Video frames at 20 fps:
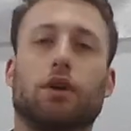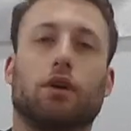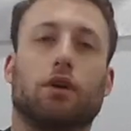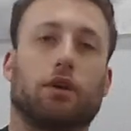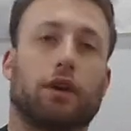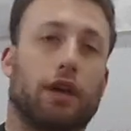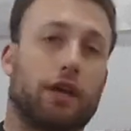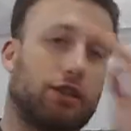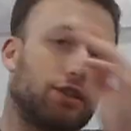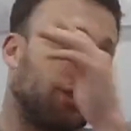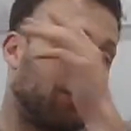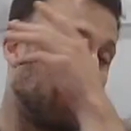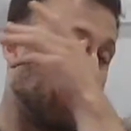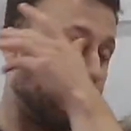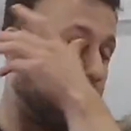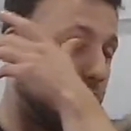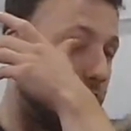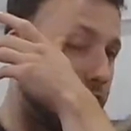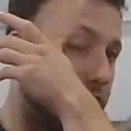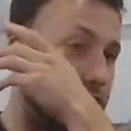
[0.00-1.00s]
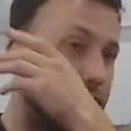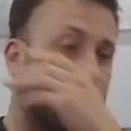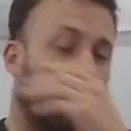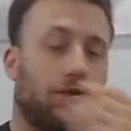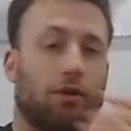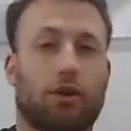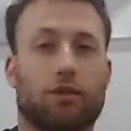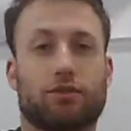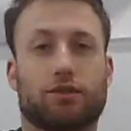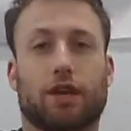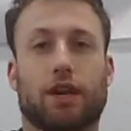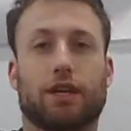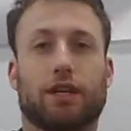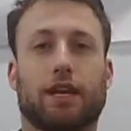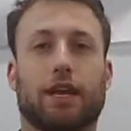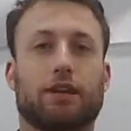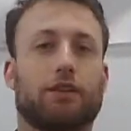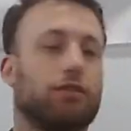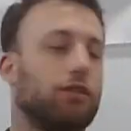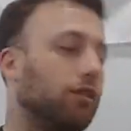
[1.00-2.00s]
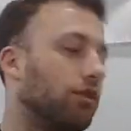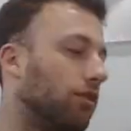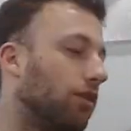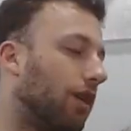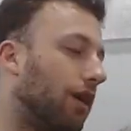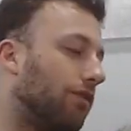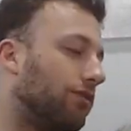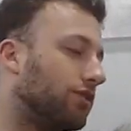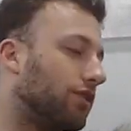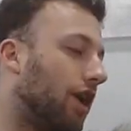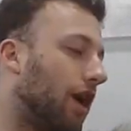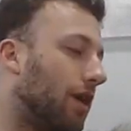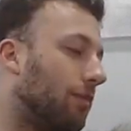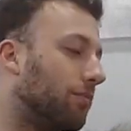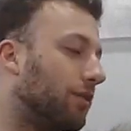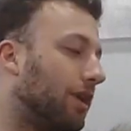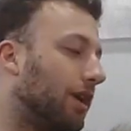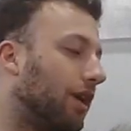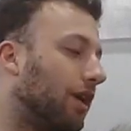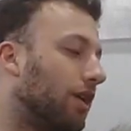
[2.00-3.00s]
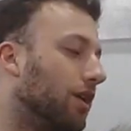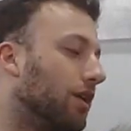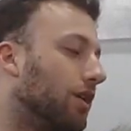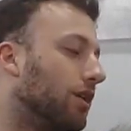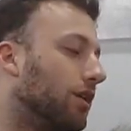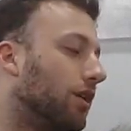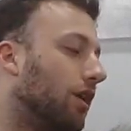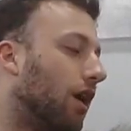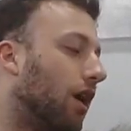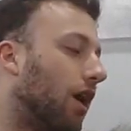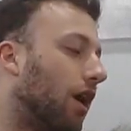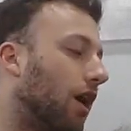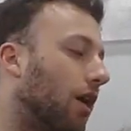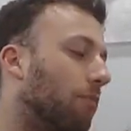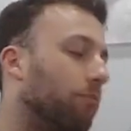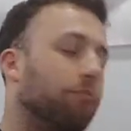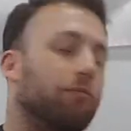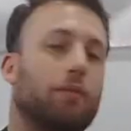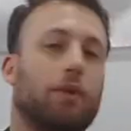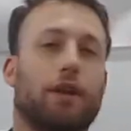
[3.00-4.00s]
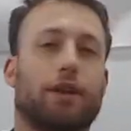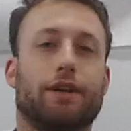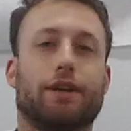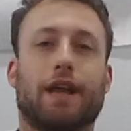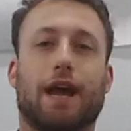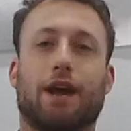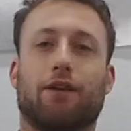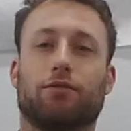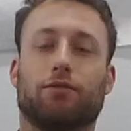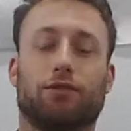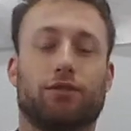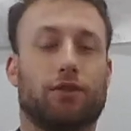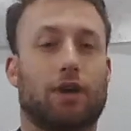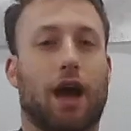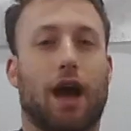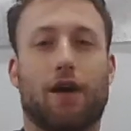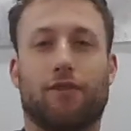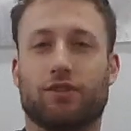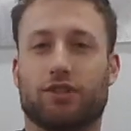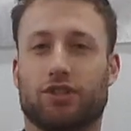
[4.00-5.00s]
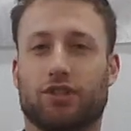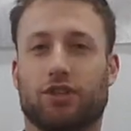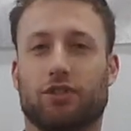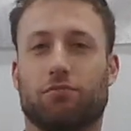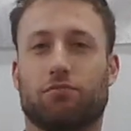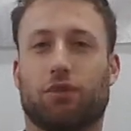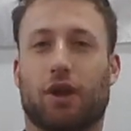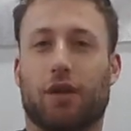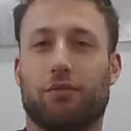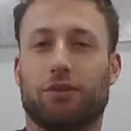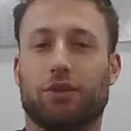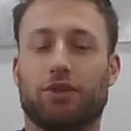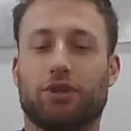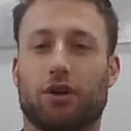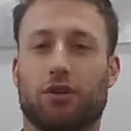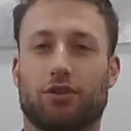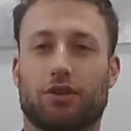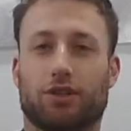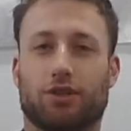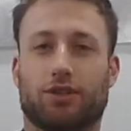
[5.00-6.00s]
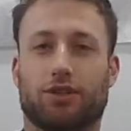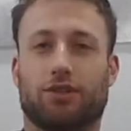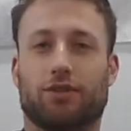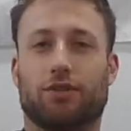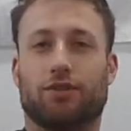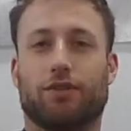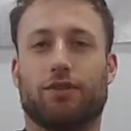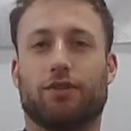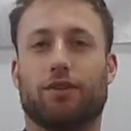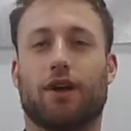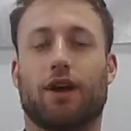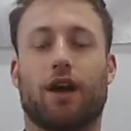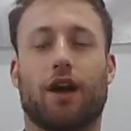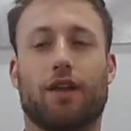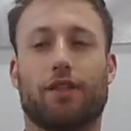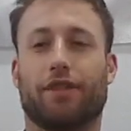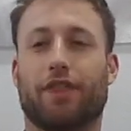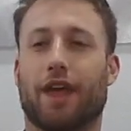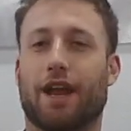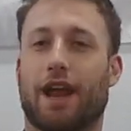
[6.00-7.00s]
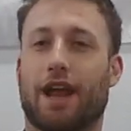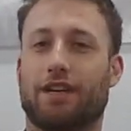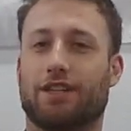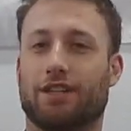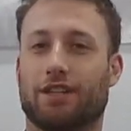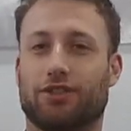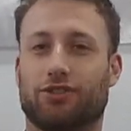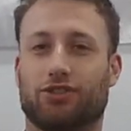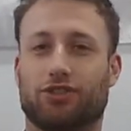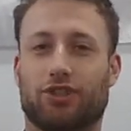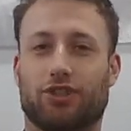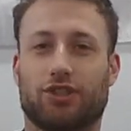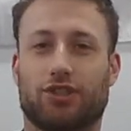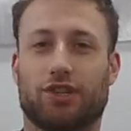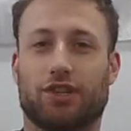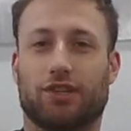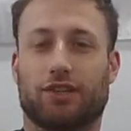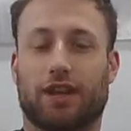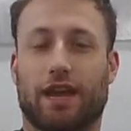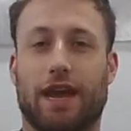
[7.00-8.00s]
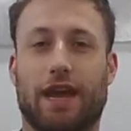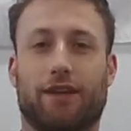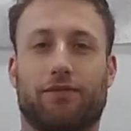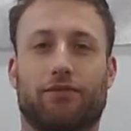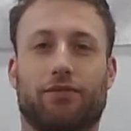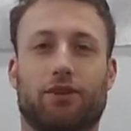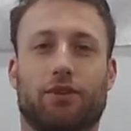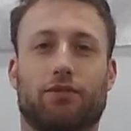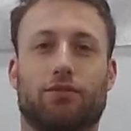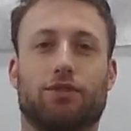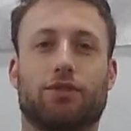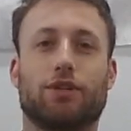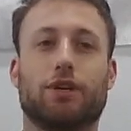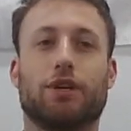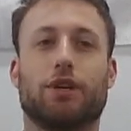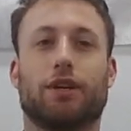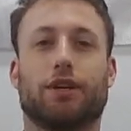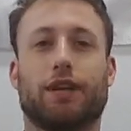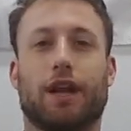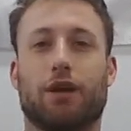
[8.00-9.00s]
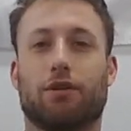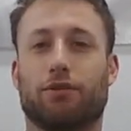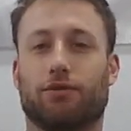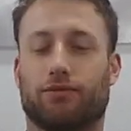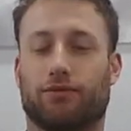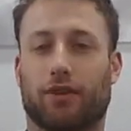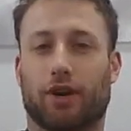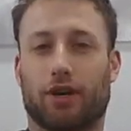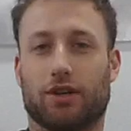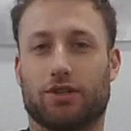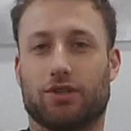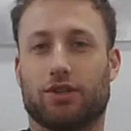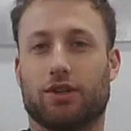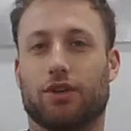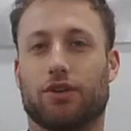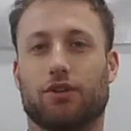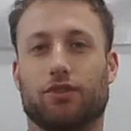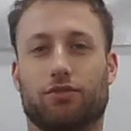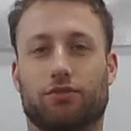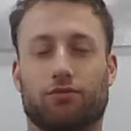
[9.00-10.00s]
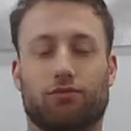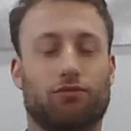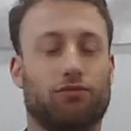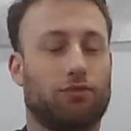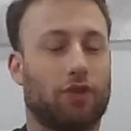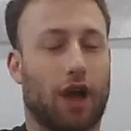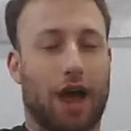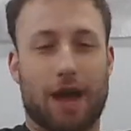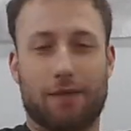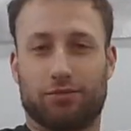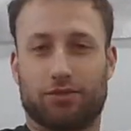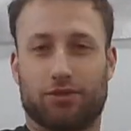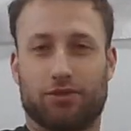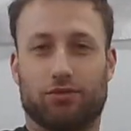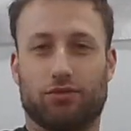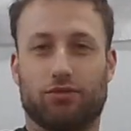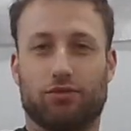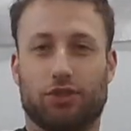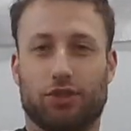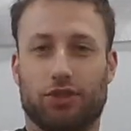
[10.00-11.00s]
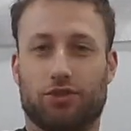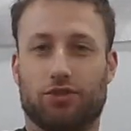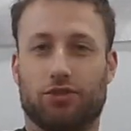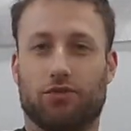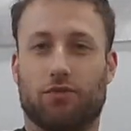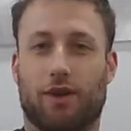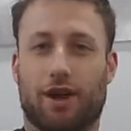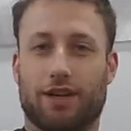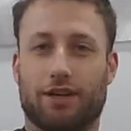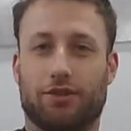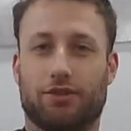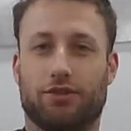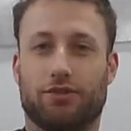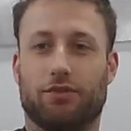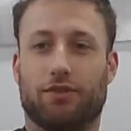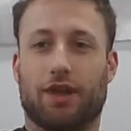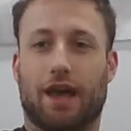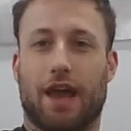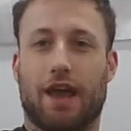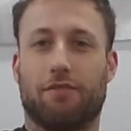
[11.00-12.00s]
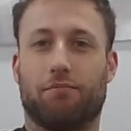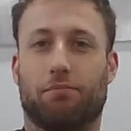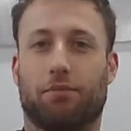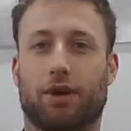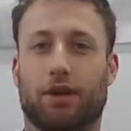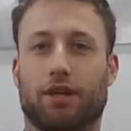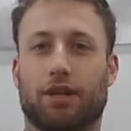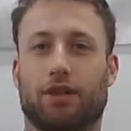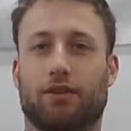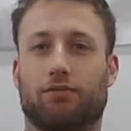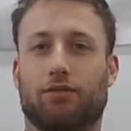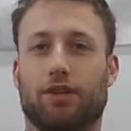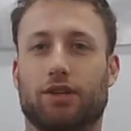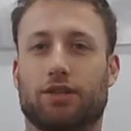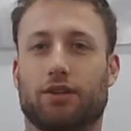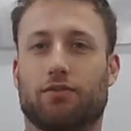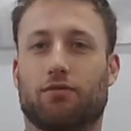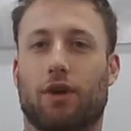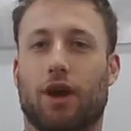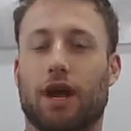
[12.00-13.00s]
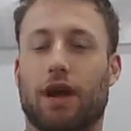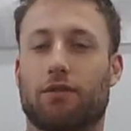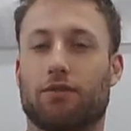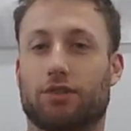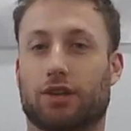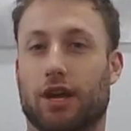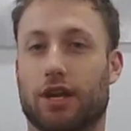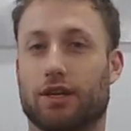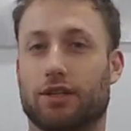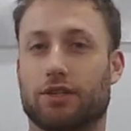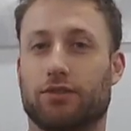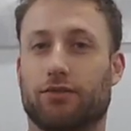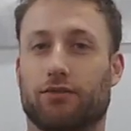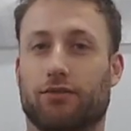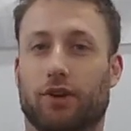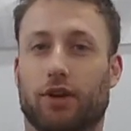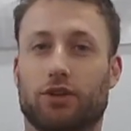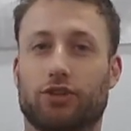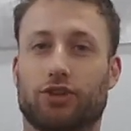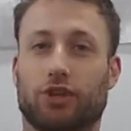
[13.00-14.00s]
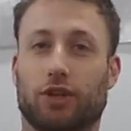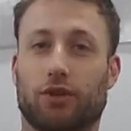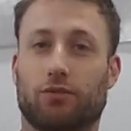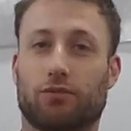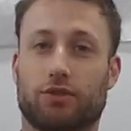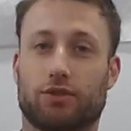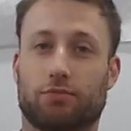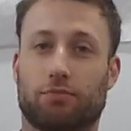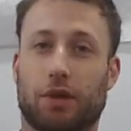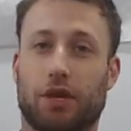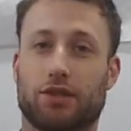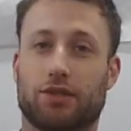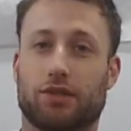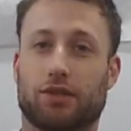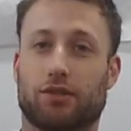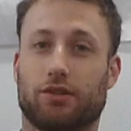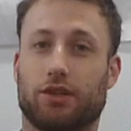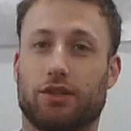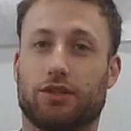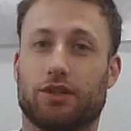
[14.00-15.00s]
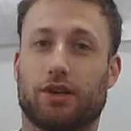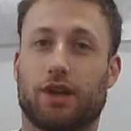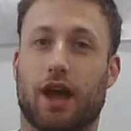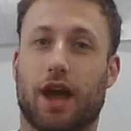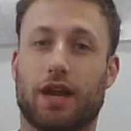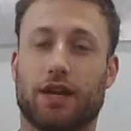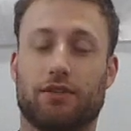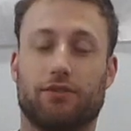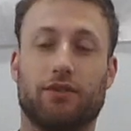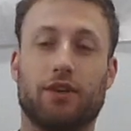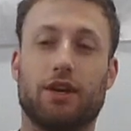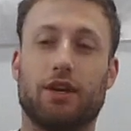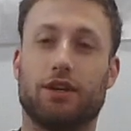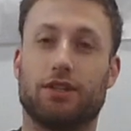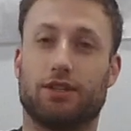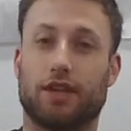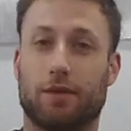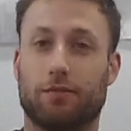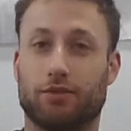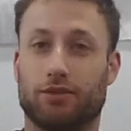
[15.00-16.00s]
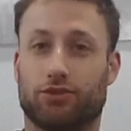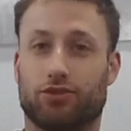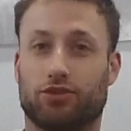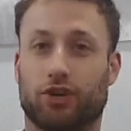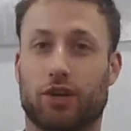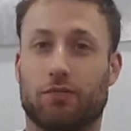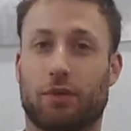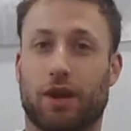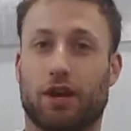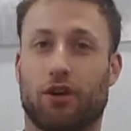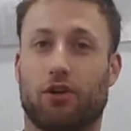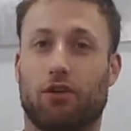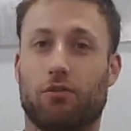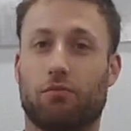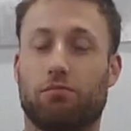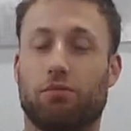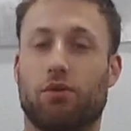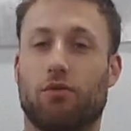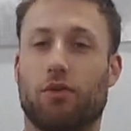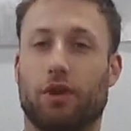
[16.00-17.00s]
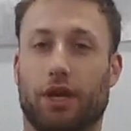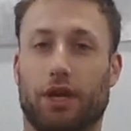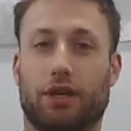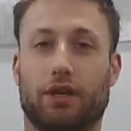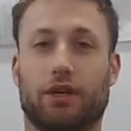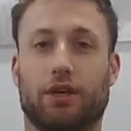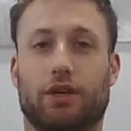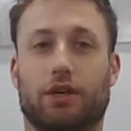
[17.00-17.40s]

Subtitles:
Okay, so at the end, well, I was kind of getting a little off time there. Now, obviously, you probably noticed that I didn't just stick to half notes. Now, at first, you absolutely do want to do that, but the reason why I was kind of diverging was basically to kind of demonstrate my whole point.